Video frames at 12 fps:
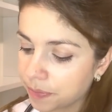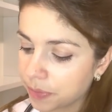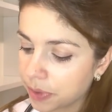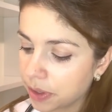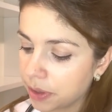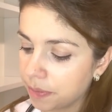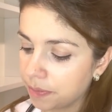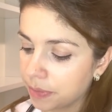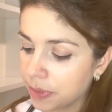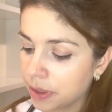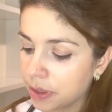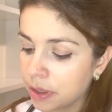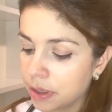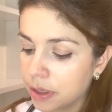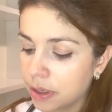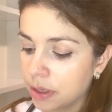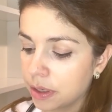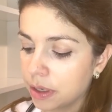Okay.
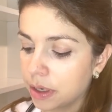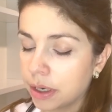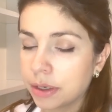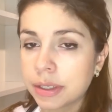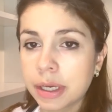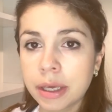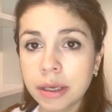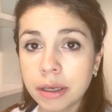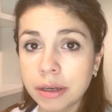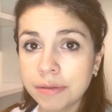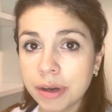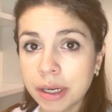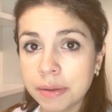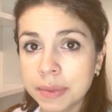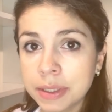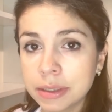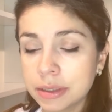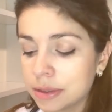Are you taking any
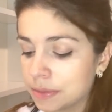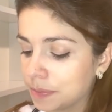vitamins?